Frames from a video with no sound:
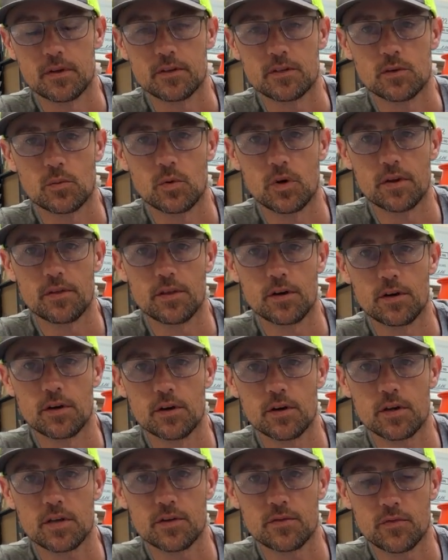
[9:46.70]
to where the
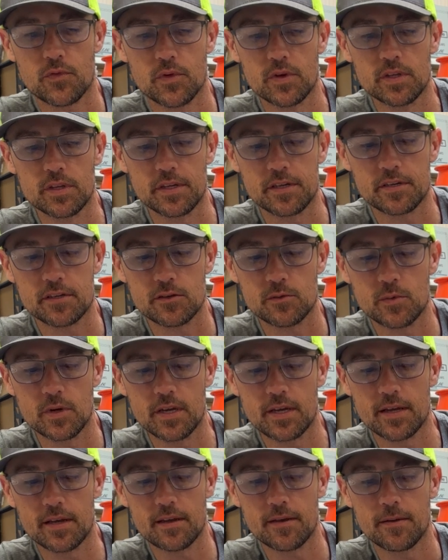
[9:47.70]
hook can freely
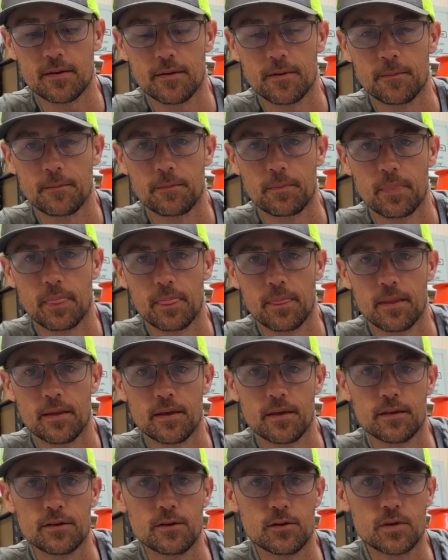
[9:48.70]
swing,
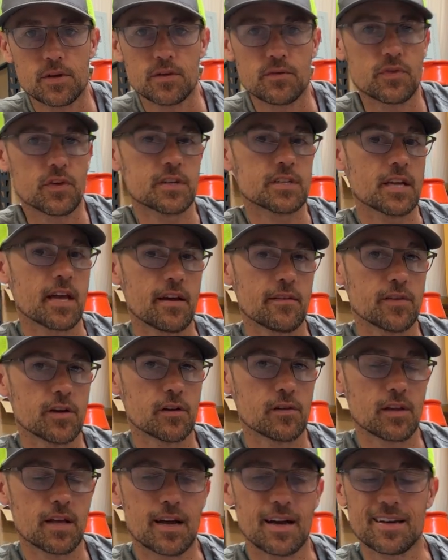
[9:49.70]
you can fish
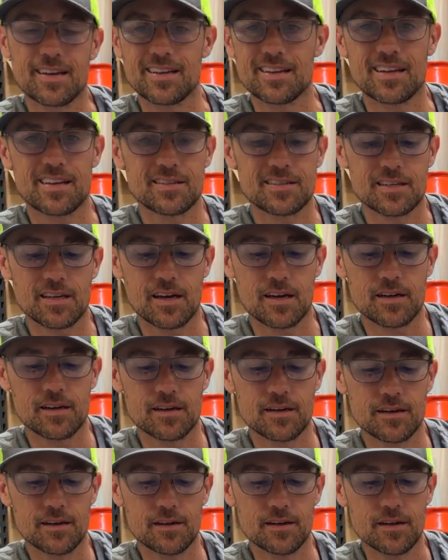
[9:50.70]
heavier line, and it's not
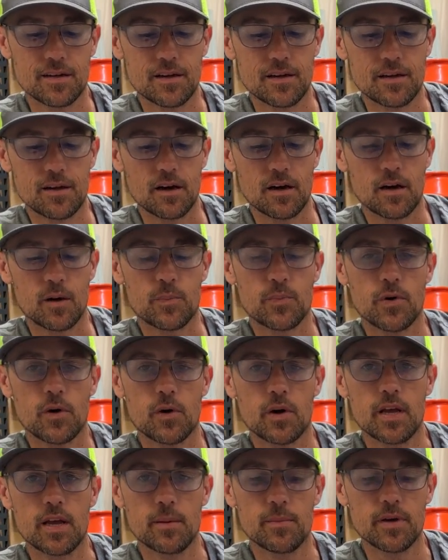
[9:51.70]
gonna
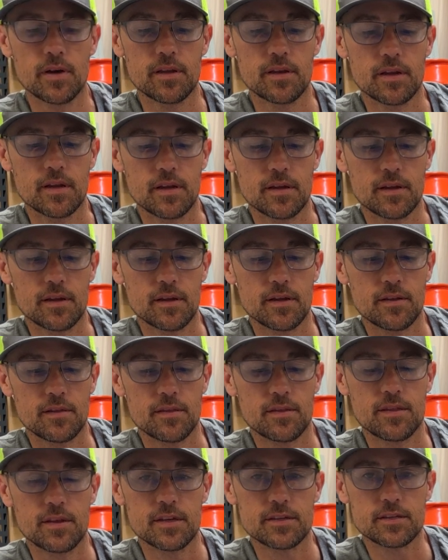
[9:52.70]
prohibit
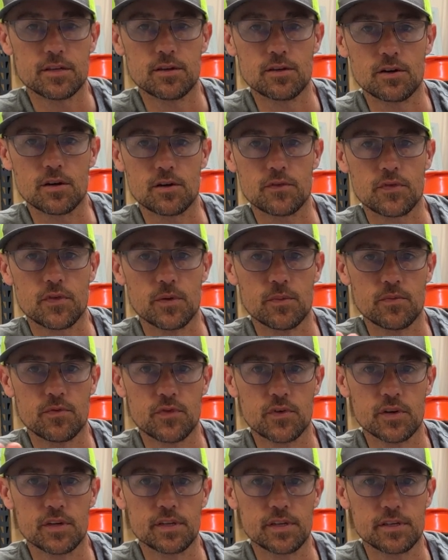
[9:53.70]
this hook from
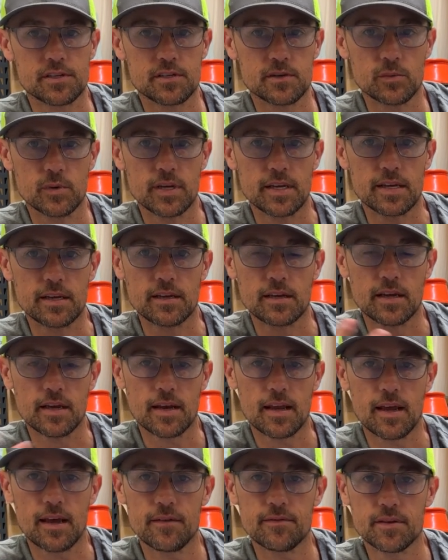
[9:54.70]
freely swinging
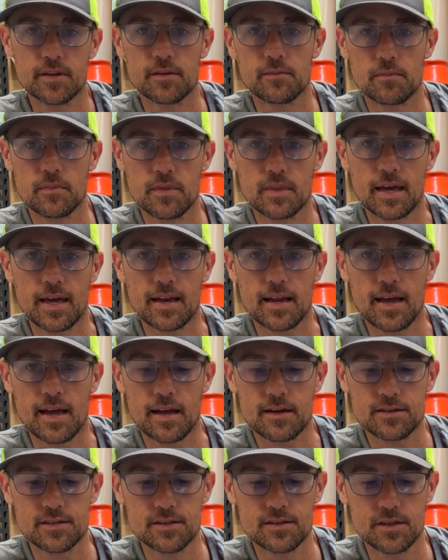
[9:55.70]
and having that
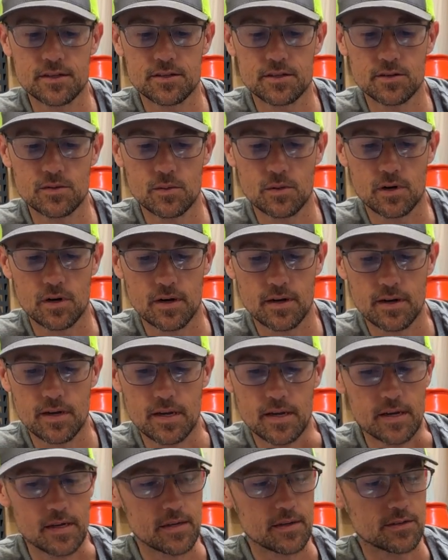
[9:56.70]
action that you want.
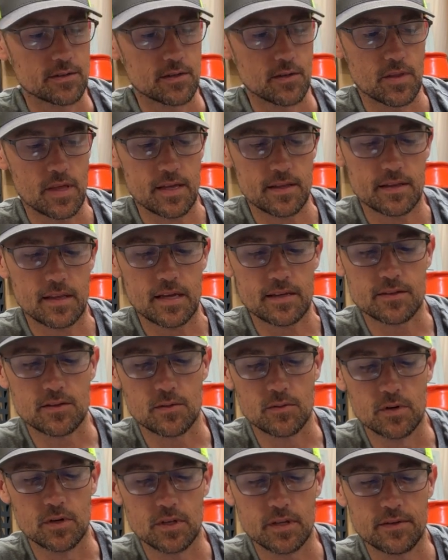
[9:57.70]
So that's
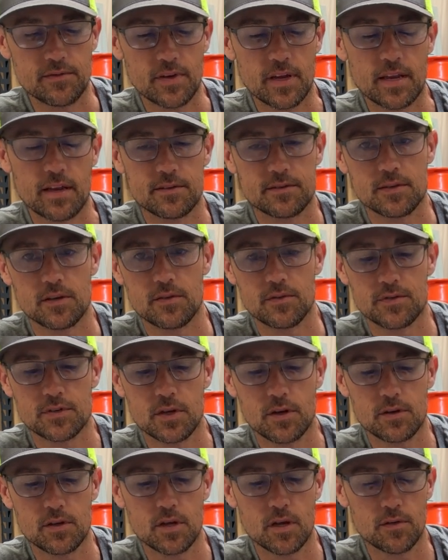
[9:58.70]
the real advantage of
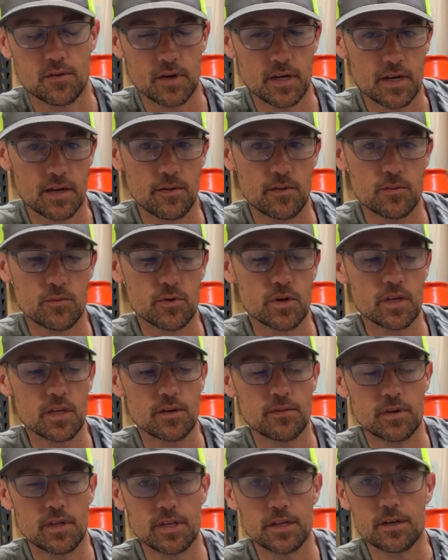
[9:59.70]
Tokyo Rig.
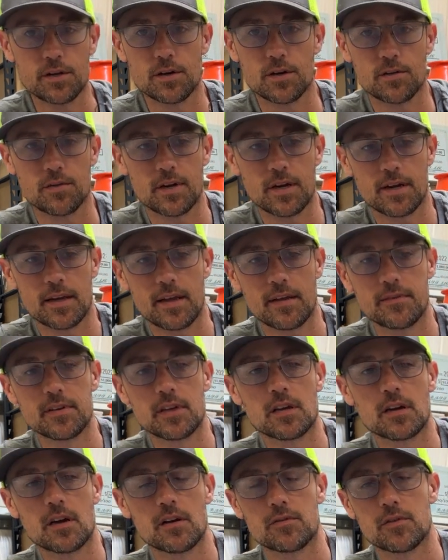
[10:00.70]
Really, really good around heavy
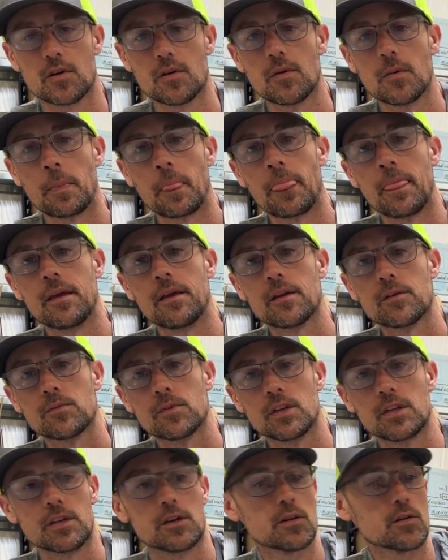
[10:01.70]
cover,
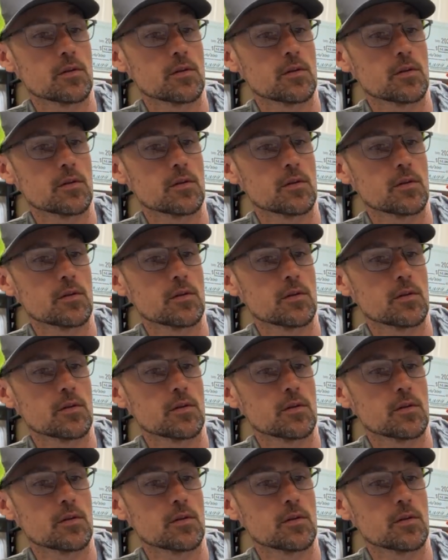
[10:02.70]
really good